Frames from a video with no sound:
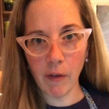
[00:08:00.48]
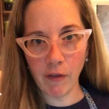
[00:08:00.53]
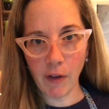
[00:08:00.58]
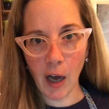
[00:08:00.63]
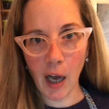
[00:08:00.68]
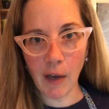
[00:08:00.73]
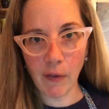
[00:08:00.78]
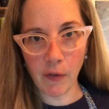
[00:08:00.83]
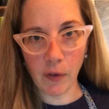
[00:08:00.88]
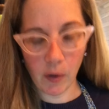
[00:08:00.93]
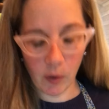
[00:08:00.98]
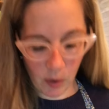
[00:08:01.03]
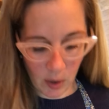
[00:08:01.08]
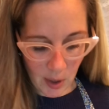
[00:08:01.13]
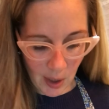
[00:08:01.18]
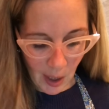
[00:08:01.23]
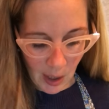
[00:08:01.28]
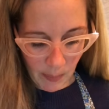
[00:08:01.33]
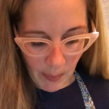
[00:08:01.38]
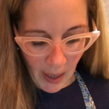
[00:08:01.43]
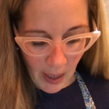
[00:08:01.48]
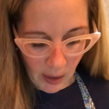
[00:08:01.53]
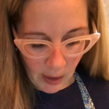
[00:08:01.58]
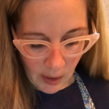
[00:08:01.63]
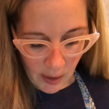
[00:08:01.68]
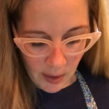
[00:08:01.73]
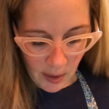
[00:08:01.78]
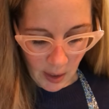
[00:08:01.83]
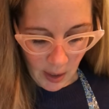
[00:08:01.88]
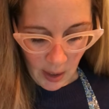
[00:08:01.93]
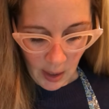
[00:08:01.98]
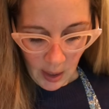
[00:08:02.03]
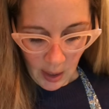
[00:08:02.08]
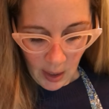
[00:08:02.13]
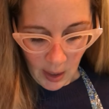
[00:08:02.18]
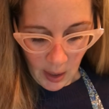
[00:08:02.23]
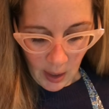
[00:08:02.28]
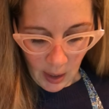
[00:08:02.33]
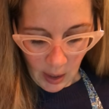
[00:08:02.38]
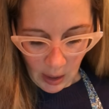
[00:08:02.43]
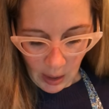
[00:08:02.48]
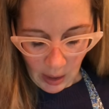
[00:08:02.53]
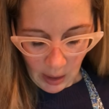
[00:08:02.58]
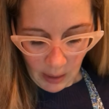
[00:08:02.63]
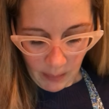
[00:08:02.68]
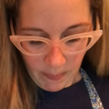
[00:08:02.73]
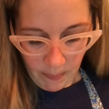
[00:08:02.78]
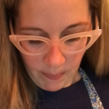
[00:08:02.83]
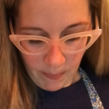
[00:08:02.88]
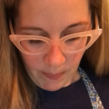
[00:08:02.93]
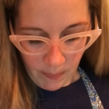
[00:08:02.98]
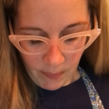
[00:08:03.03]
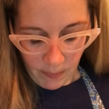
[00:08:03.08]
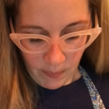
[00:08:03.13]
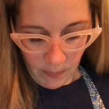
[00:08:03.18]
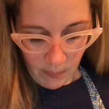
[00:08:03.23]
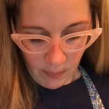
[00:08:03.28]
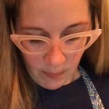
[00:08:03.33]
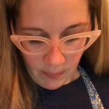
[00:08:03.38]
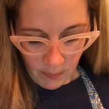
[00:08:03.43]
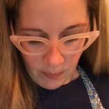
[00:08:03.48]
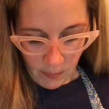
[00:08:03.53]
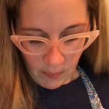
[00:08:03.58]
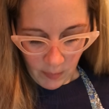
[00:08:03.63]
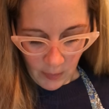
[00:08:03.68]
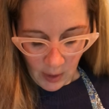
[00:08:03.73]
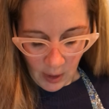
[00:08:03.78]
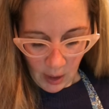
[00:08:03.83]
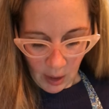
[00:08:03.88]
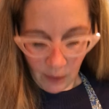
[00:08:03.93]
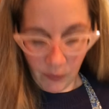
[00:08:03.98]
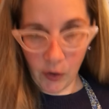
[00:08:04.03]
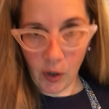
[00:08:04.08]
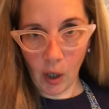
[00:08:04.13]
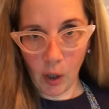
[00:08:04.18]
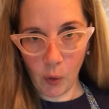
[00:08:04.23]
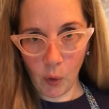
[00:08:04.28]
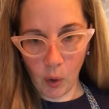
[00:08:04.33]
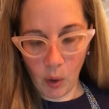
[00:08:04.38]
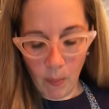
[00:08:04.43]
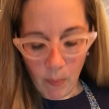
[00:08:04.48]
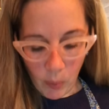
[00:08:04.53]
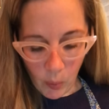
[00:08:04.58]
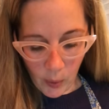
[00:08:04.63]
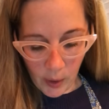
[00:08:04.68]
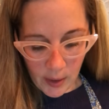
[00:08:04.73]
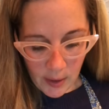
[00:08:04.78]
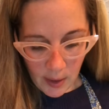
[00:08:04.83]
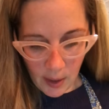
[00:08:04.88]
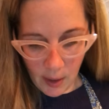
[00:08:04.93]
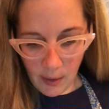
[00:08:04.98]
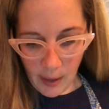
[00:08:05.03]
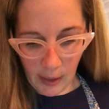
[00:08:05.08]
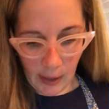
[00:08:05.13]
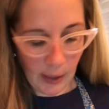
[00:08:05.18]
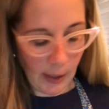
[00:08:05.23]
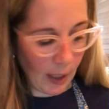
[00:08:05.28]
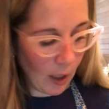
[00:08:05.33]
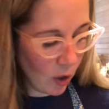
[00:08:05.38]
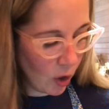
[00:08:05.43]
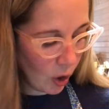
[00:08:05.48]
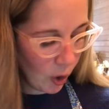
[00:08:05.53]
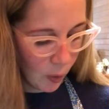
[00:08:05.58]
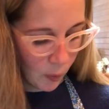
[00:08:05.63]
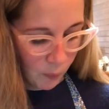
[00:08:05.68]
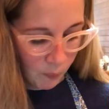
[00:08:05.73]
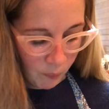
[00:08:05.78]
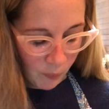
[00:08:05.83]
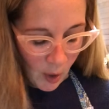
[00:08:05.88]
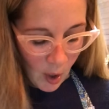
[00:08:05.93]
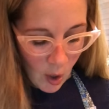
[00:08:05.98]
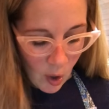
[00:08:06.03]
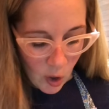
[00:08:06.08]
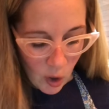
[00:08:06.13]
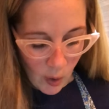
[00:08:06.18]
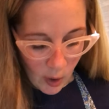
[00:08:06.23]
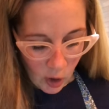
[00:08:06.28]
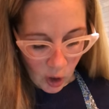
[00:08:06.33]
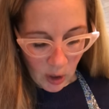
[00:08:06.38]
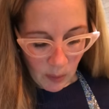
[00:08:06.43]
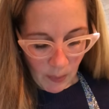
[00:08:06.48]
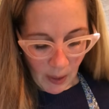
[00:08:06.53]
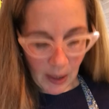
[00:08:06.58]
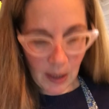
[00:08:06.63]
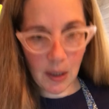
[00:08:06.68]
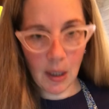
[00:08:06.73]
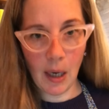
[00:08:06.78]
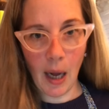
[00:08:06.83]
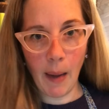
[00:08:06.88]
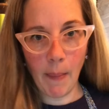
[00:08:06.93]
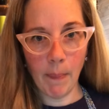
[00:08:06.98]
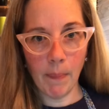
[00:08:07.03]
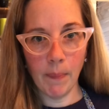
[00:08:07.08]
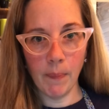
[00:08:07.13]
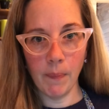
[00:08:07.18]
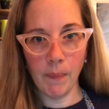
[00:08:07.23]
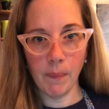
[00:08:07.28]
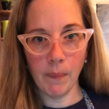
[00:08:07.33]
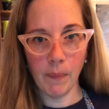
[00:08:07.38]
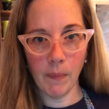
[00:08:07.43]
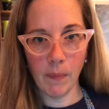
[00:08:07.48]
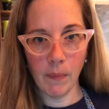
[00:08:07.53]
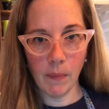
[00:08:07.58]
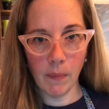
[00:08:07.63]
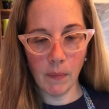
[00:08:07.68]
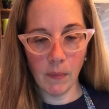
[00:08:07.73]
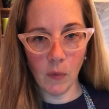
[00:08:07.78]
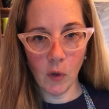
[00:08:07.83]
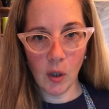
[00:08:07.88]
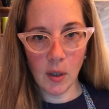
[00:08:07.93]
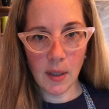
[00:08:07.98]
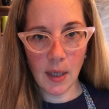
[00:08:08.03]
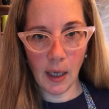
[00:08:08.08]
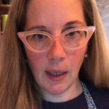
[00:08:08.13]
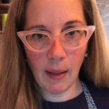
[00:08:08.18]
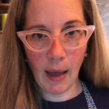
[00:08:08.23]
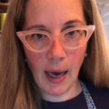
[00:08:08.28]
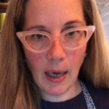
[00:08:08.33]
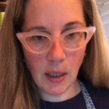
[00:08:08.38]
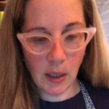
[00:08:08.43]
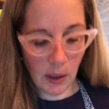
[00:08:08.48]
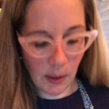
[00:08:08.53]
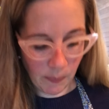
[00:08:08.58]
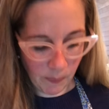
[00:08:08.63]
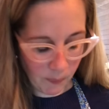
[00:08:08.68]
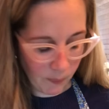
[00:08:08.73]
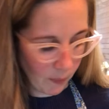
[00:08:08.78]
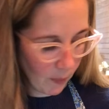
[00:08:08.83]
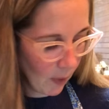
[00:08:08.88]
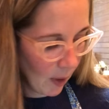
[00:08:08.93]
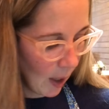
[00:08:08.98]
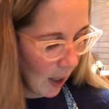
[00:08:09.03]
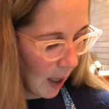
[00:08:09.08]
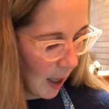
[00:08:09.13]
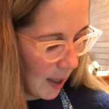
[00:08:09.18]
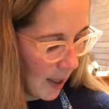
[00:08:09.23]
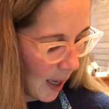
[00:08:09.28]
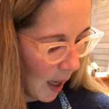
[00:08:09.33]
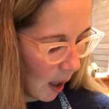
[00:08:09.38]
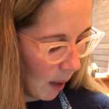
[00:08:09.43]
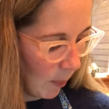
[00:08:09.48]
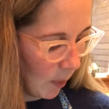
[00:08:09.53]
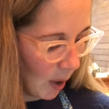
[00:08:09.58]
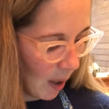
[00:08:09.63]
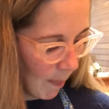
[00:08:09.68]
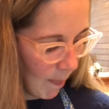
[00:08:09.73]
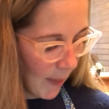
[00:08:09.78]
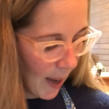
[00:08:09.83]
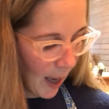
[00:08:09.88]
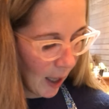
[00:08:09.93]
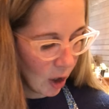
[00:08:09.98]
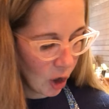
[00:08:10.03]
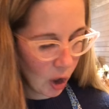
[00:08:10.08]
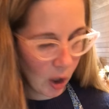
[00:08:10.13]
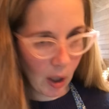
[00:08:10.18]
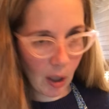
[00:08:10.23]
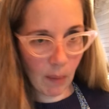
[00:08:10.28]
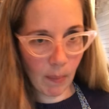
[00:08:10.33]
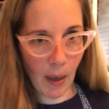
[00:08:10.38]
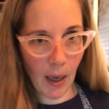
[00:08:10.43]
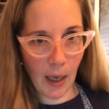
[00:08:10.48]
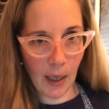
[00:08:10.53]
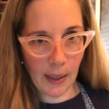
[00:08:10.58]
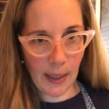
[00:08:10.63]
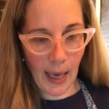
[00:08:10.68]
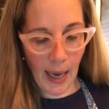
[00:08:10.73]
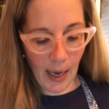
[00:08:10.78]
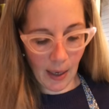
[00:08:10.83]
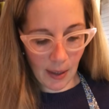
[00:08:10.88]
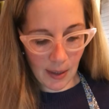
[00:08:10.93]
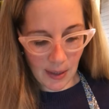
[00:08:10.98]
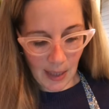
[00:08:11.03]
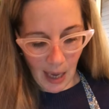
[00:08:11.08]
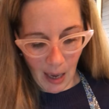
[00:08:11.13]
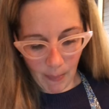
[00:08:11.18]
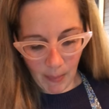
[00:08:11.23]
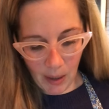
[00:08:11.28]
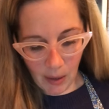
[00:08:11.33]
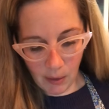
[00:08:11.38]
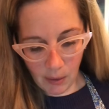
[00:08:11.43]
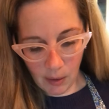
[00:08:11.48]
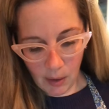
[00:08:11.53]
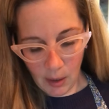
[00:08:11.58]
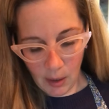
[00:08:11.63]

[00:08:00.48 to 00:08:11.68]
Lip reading: 5 good-sized patties. And if you got grown boys, they can get 2. So I just mixed it up. Looks like that. And now I'm going to mash in my can of salmon.